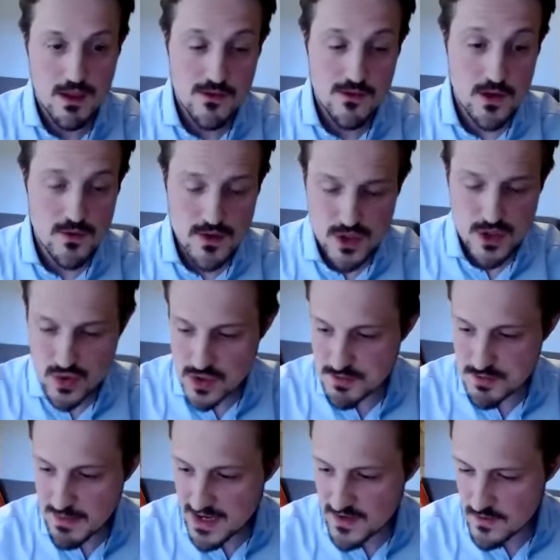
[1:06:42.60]
So the
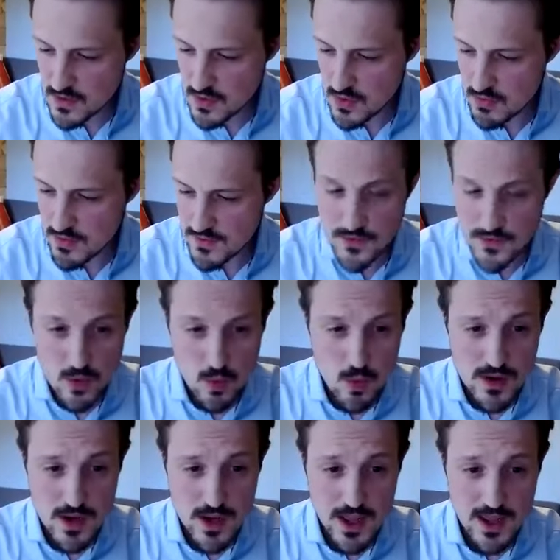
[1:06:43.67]
George Mason Law Review
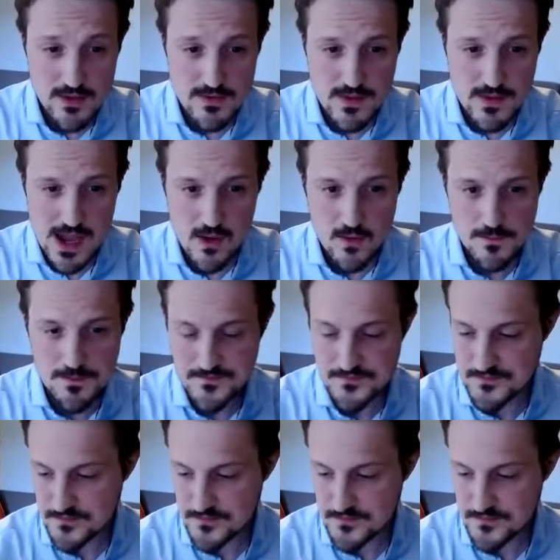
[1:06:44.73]
one is now,